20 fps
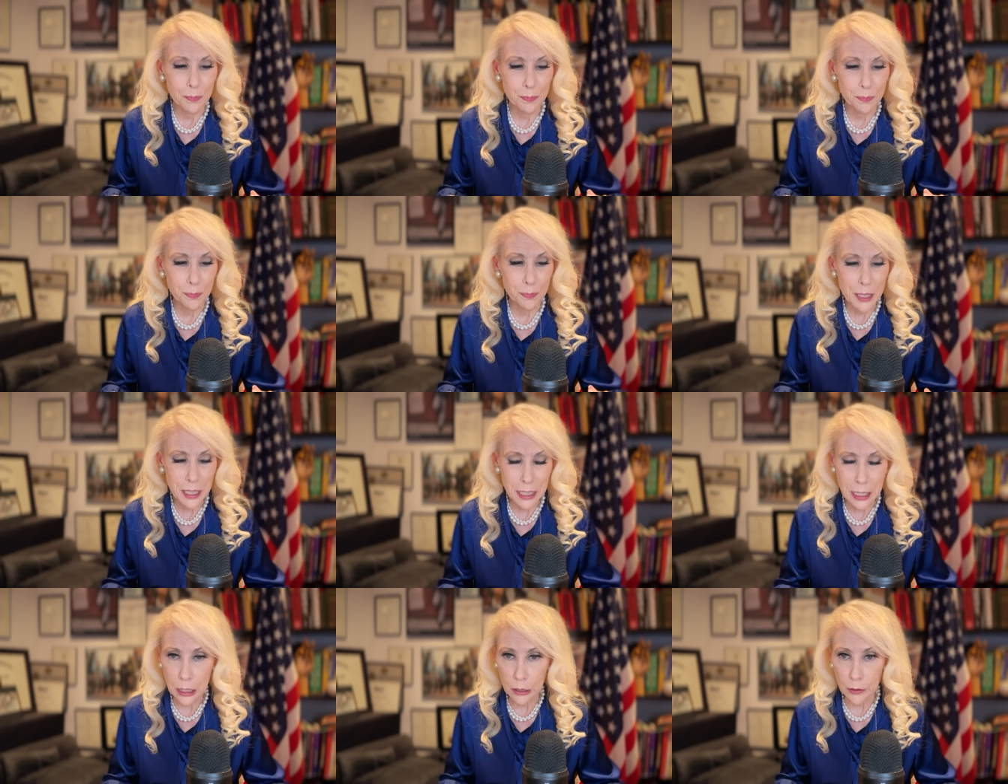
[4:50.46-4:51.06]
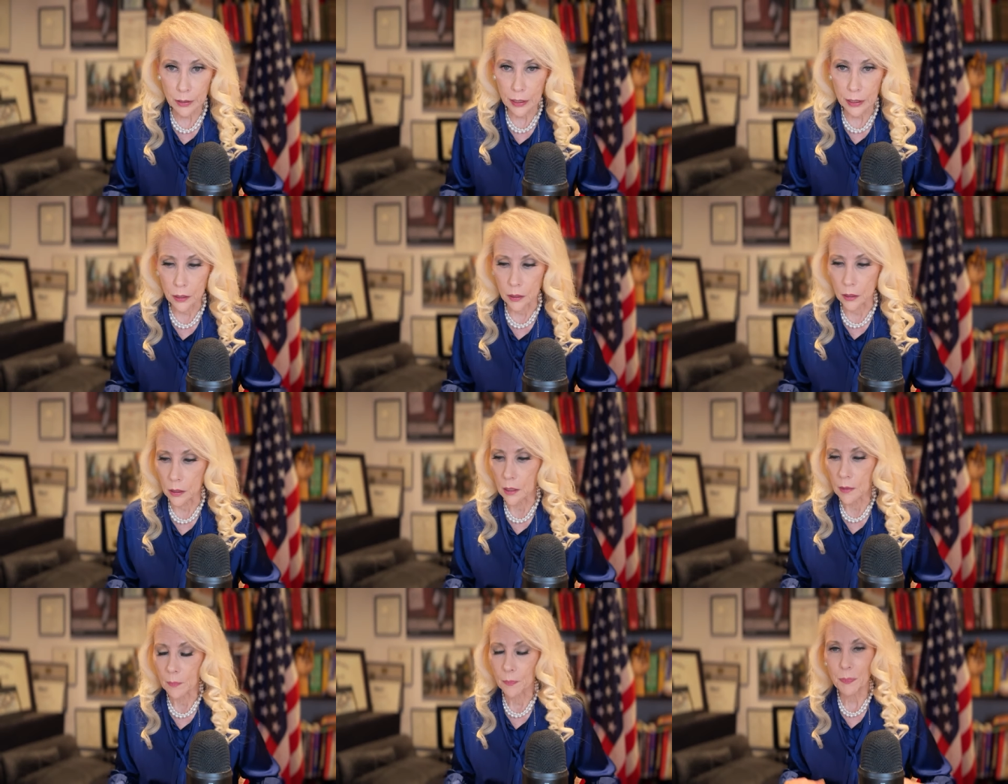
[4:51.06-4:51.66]
material,
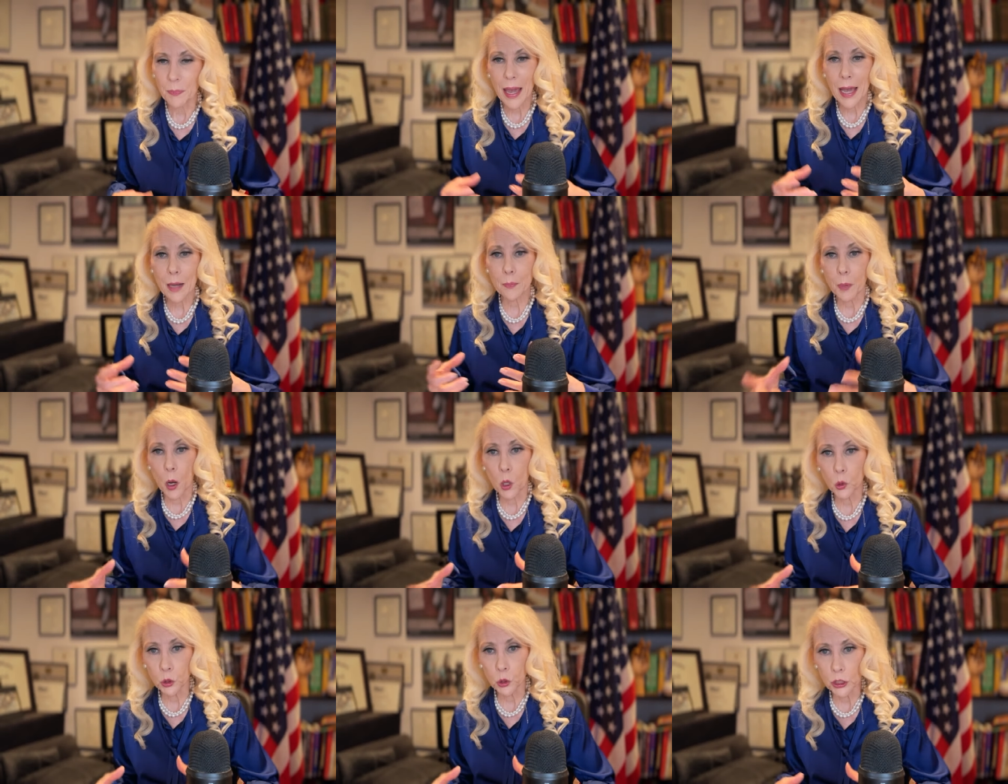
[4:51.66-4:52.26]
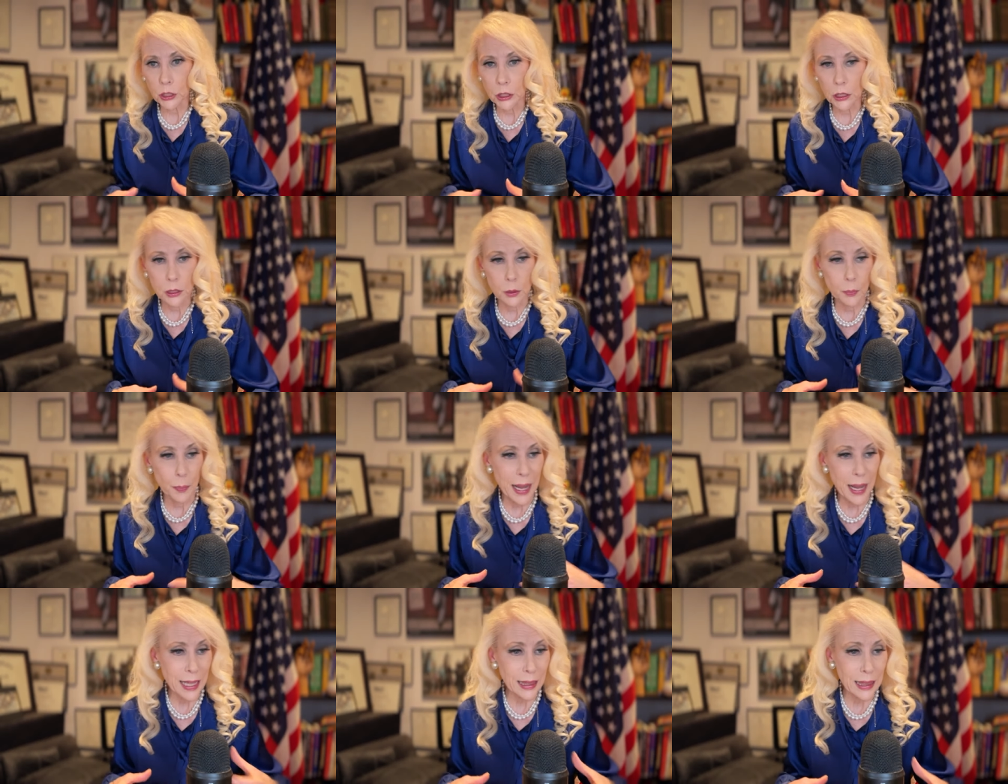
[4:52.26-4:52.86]
bad postings,
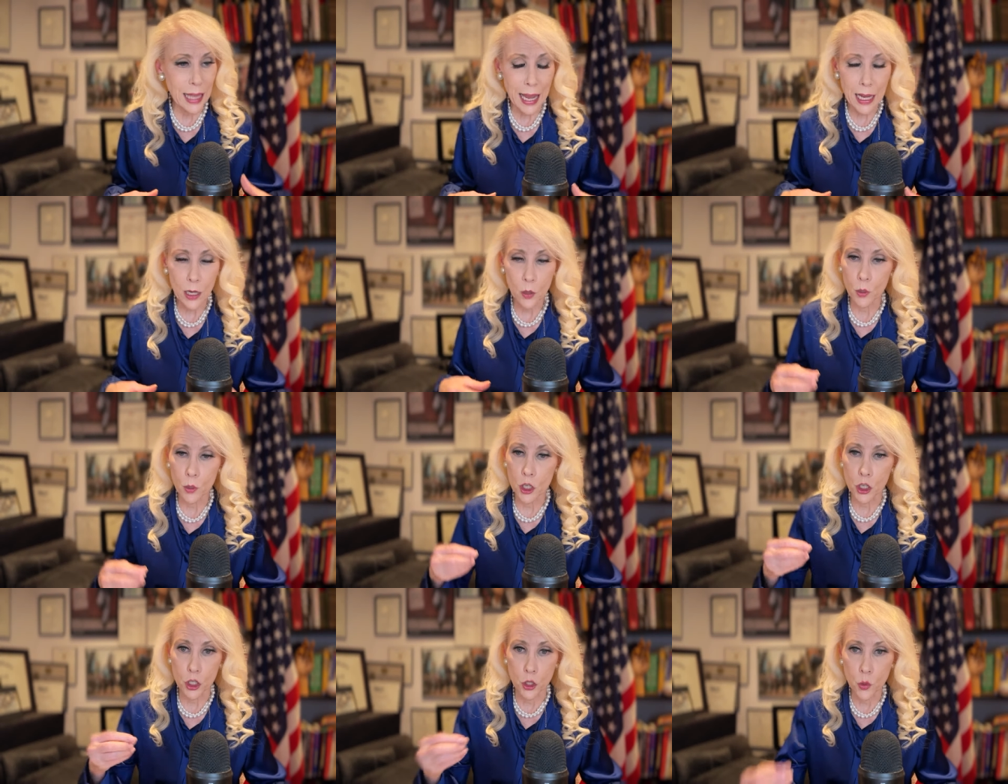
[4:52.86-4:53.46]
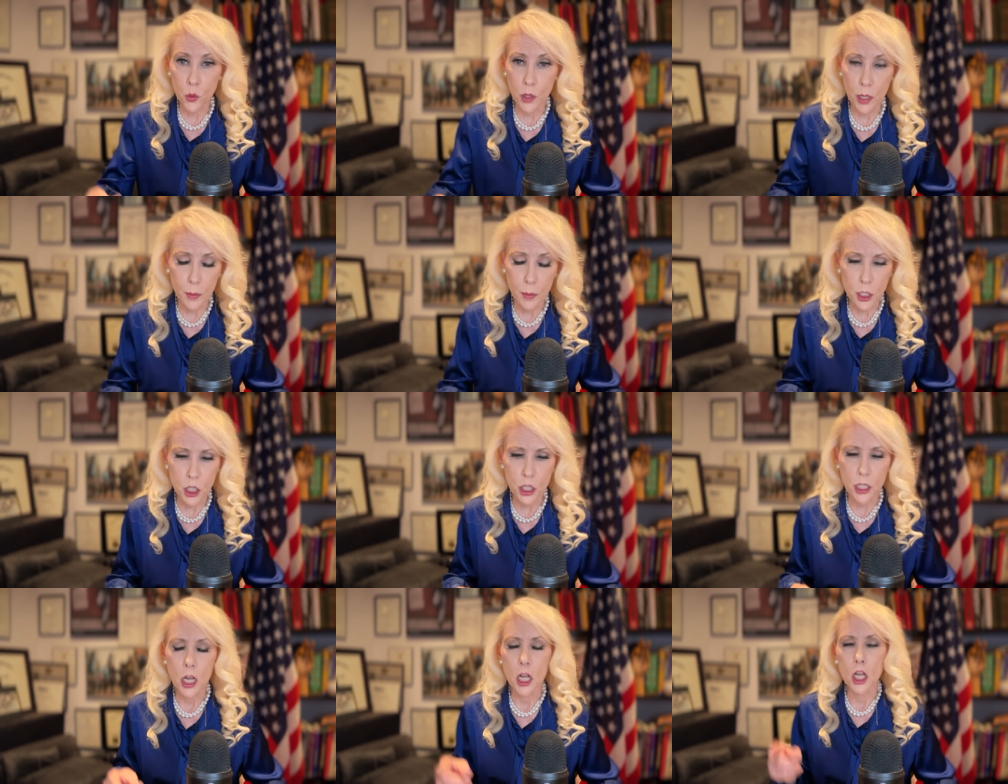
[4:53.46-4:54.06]
bad language, nude
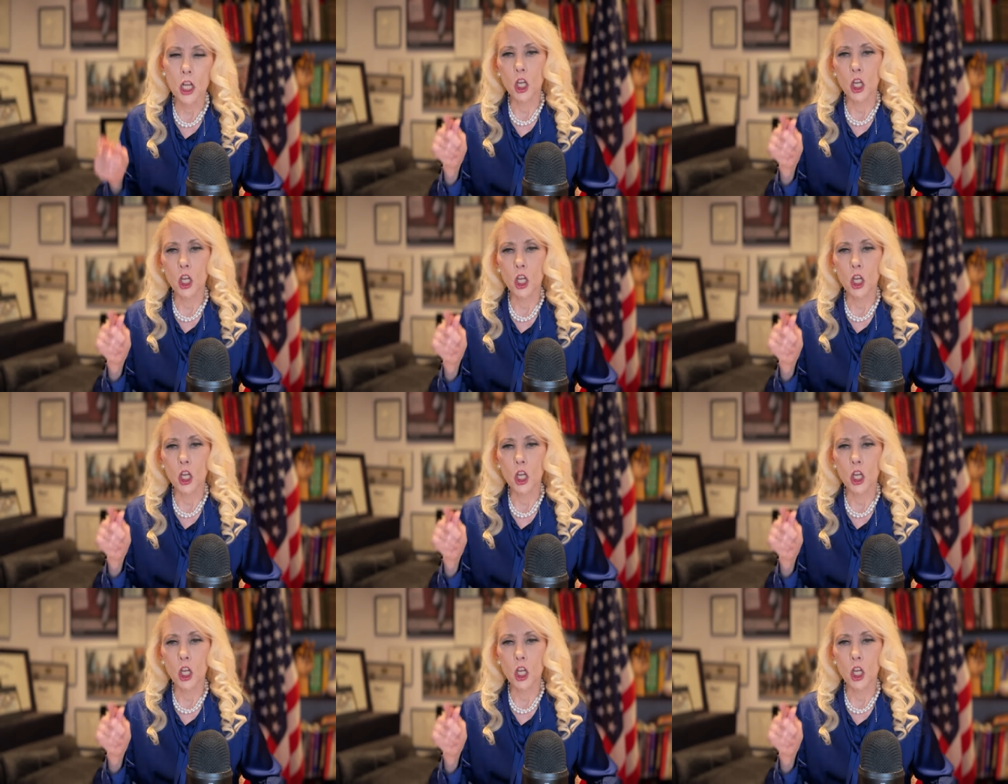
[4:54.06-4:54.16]
images,